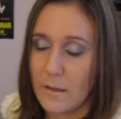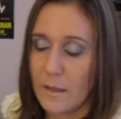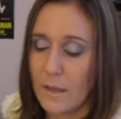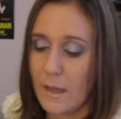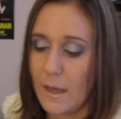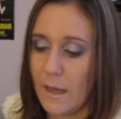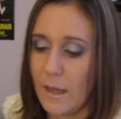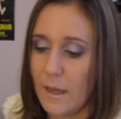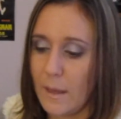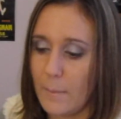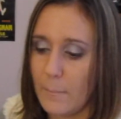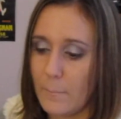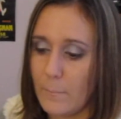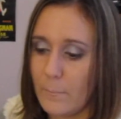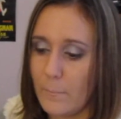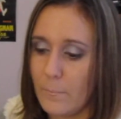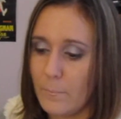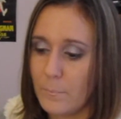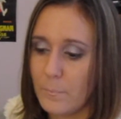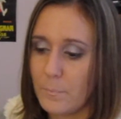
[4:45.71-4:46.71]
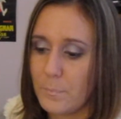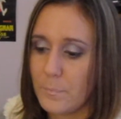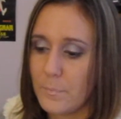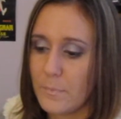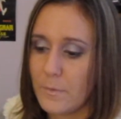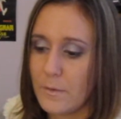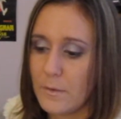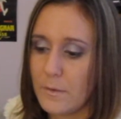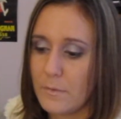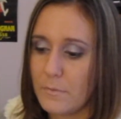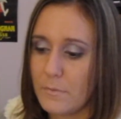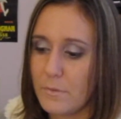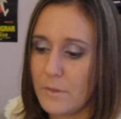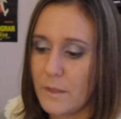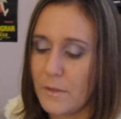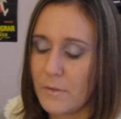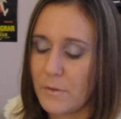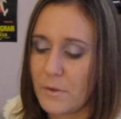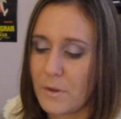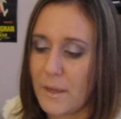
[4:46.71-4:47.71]

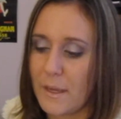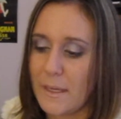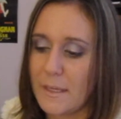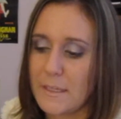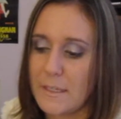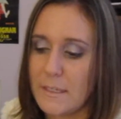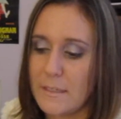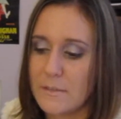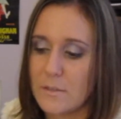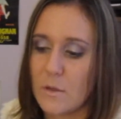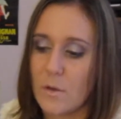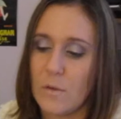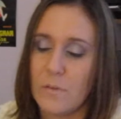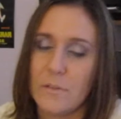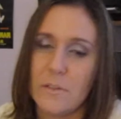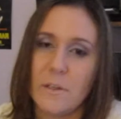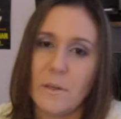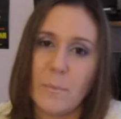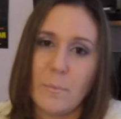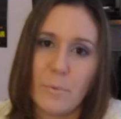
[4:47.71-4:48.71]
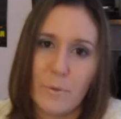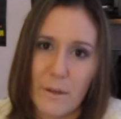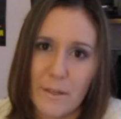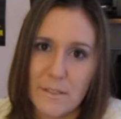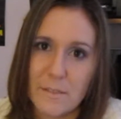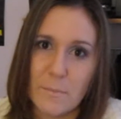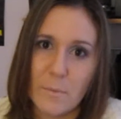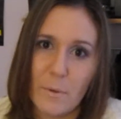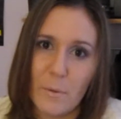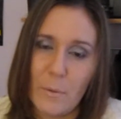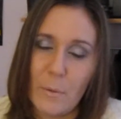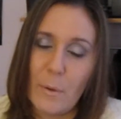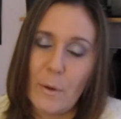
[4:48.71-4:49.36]
The other kind is called a compressed bone,